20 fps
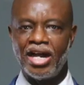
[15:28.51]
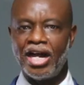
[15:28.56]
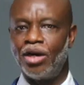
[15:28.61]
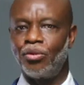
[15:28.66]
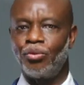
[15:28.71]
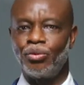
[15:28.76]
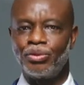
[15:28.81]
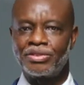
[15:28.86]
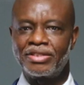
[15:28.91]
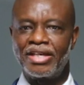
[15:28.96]

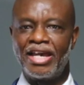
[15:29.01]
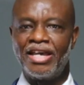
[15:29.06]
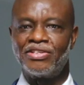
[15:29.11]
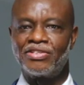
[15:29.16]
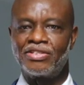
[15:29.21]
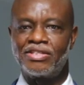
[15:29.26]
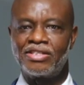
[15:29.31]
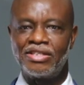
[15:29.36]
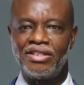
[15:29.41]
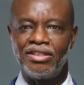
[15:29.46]
I was
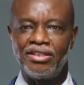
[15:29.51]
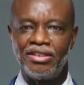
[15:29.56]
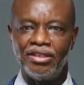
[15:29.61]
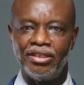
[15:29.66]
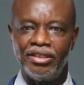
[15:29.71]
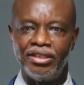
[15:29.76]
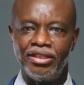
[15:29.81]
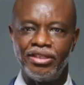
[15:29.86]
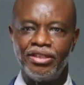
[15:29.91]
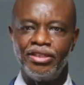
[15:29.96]

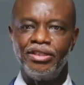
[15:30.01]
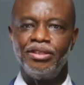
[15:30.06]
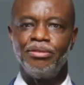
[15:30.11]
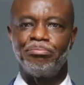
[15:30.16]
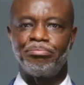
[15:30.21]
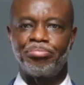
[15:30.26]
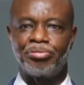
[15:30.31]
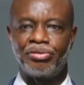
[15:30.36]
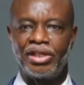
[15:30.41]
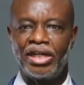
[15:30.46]
exceedingly
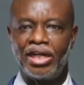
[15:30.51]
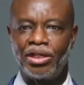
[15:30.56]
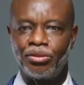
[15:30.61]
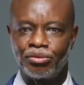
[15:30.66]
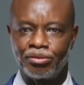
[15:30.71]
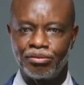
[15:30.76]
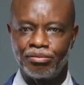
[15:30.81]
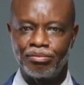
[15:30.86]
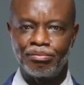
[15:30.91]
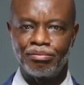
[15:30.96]

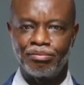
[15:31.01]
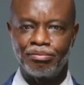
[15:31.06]
proud.